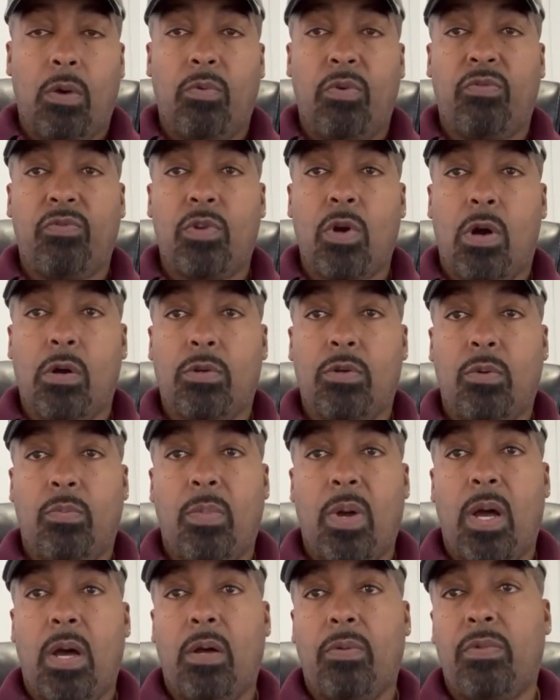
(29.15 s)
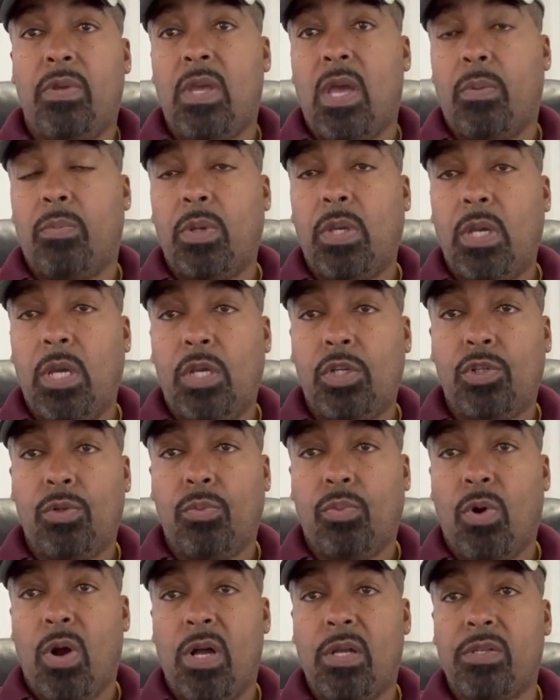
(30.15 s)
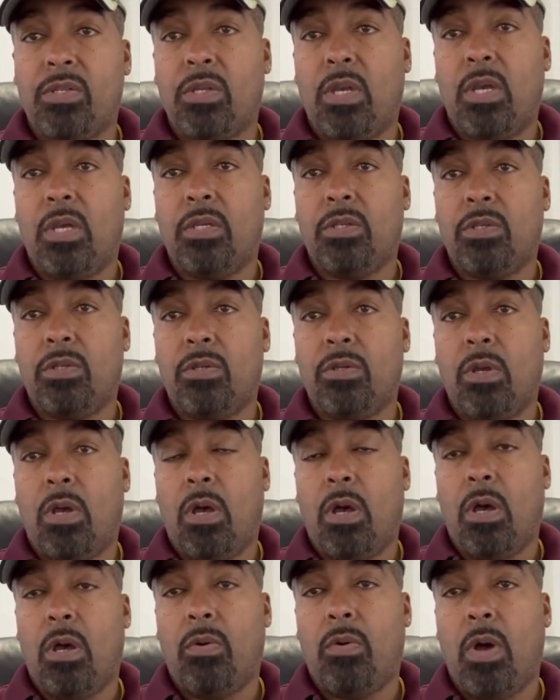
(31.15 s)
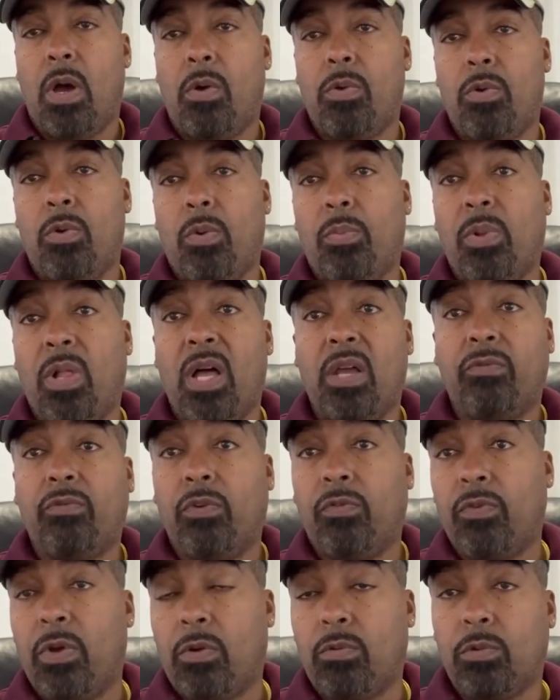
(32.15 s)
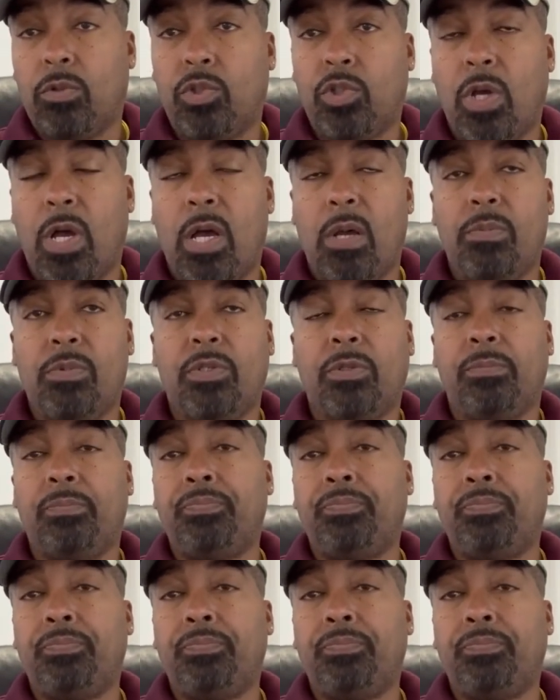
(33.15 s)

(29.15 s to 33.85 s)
We've talked about the application process, how you apply for federal jobs.